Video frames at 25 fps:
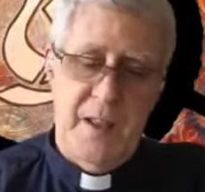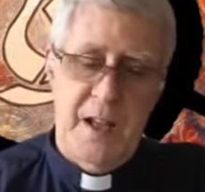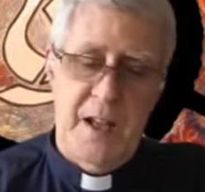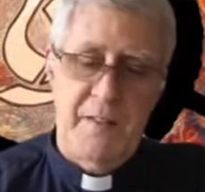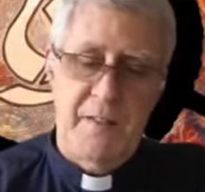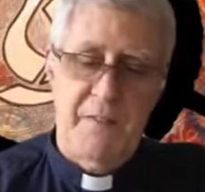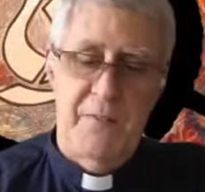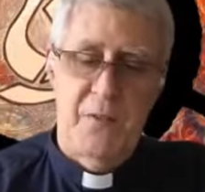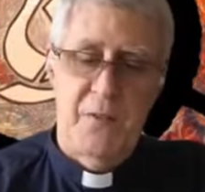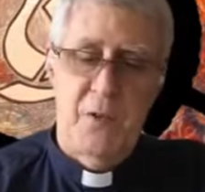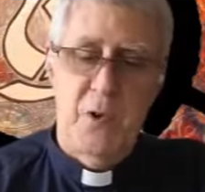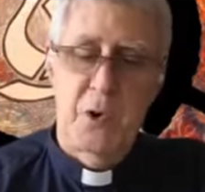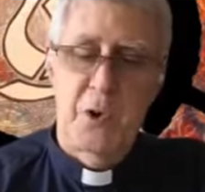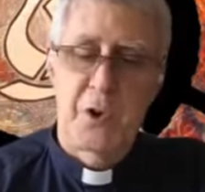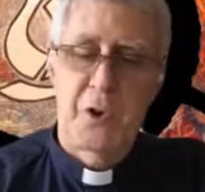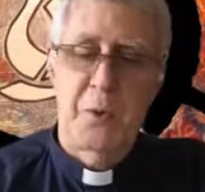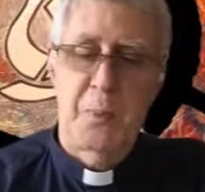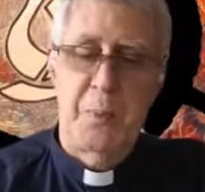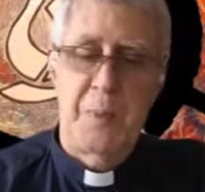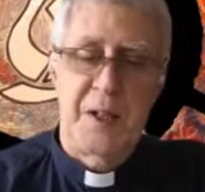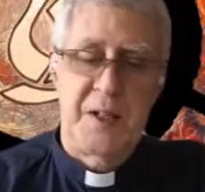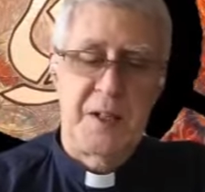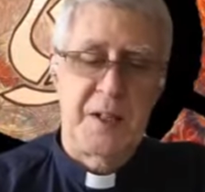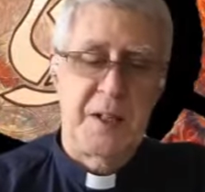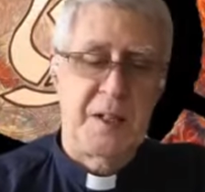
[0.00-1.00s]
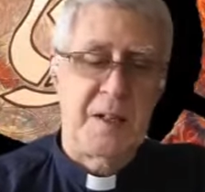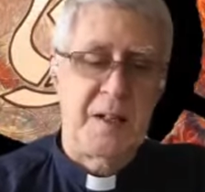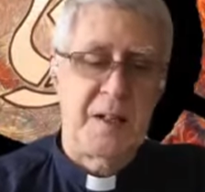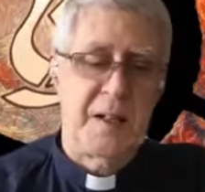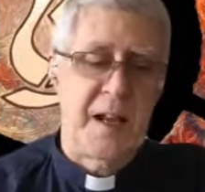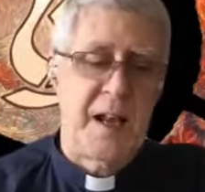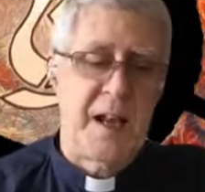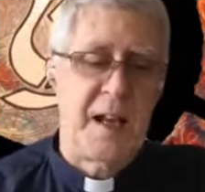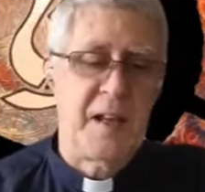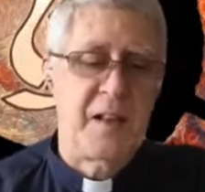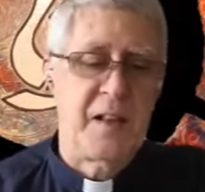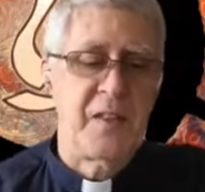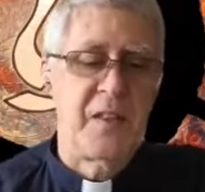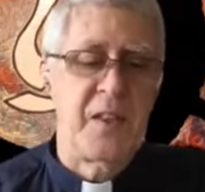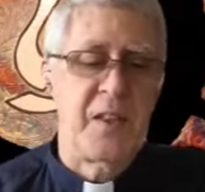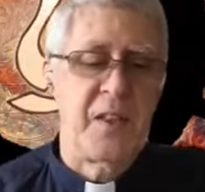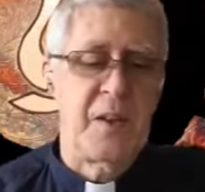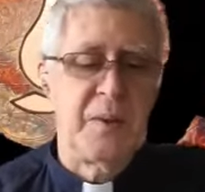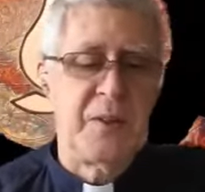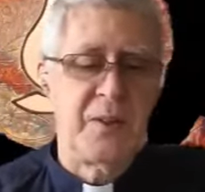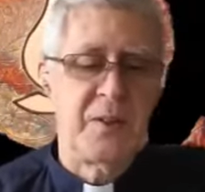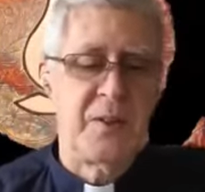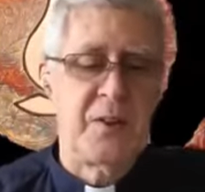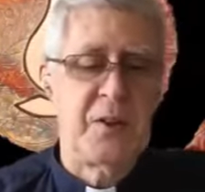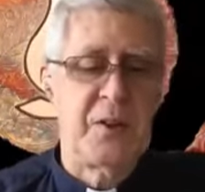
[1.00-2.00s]
They have forced me to take
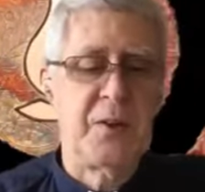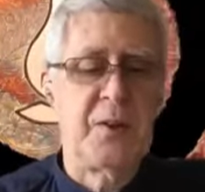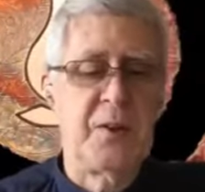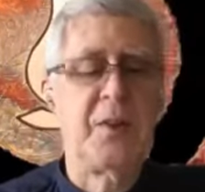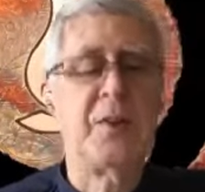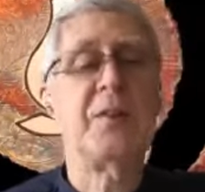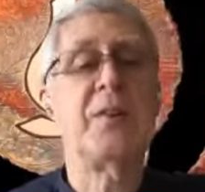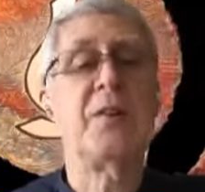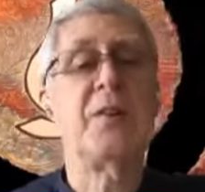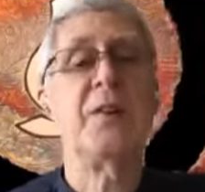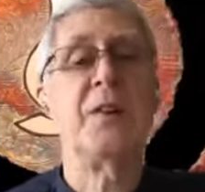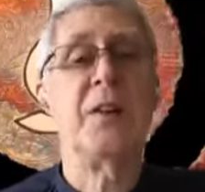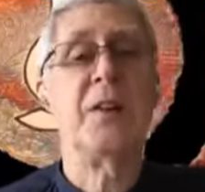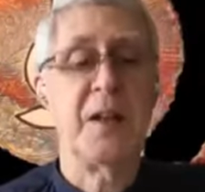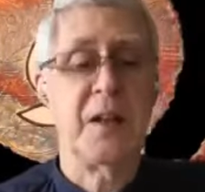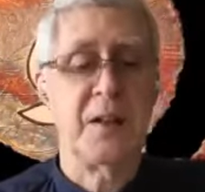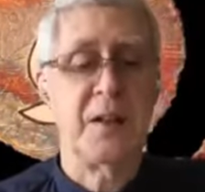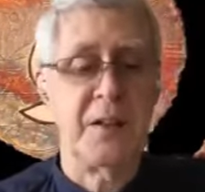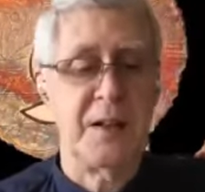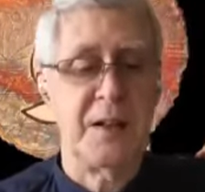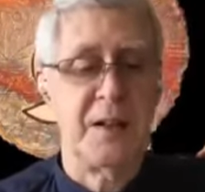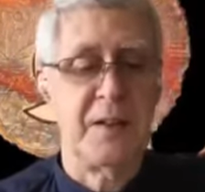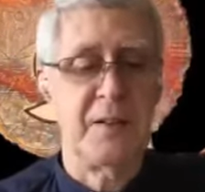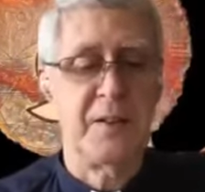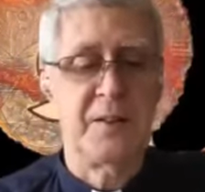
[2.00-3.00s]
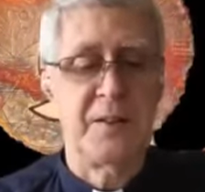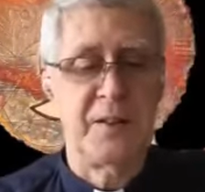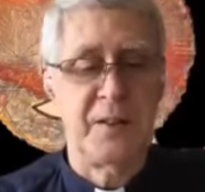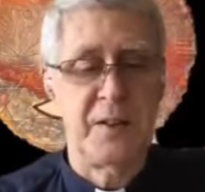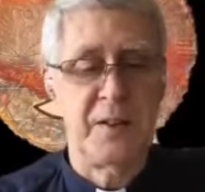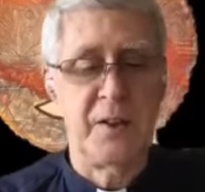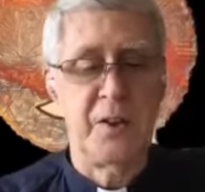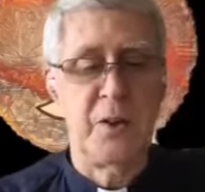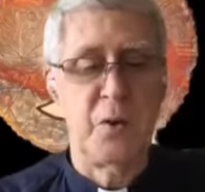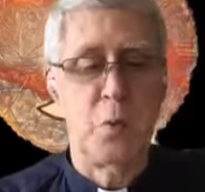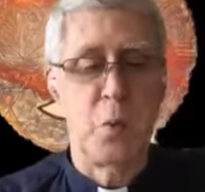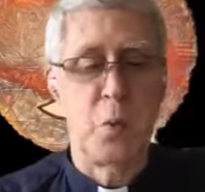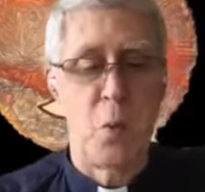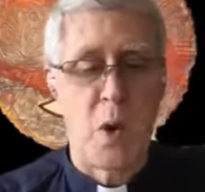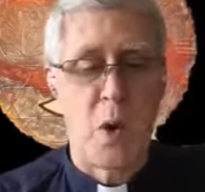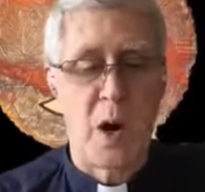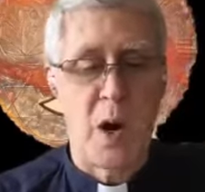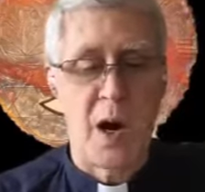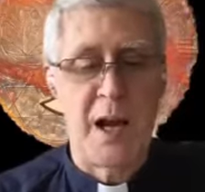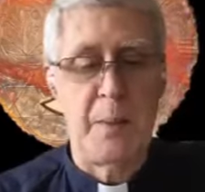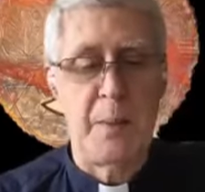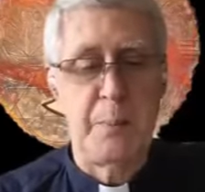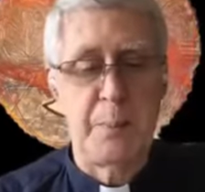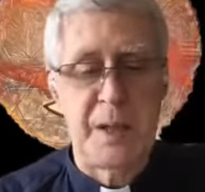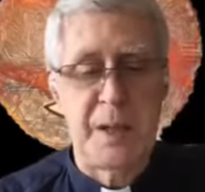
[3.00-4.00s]
them seriously and consider
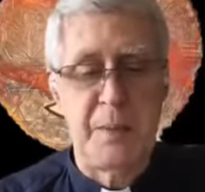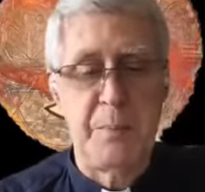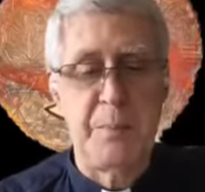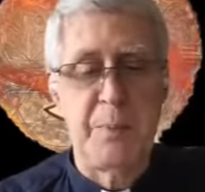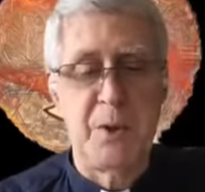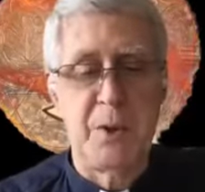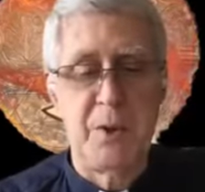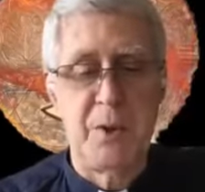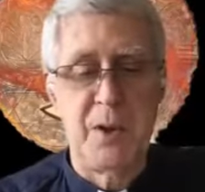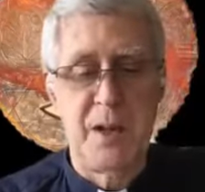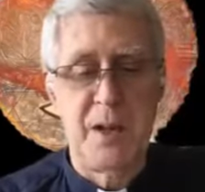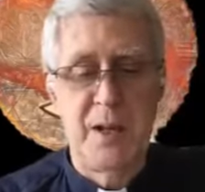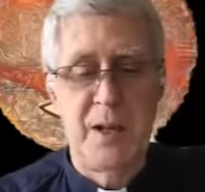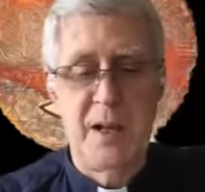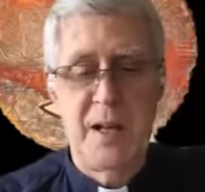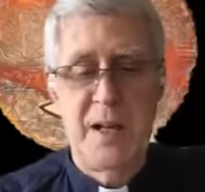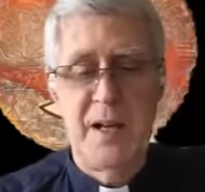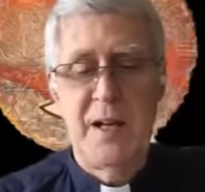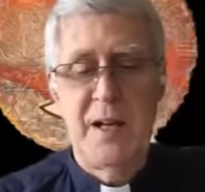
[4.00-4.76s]
why people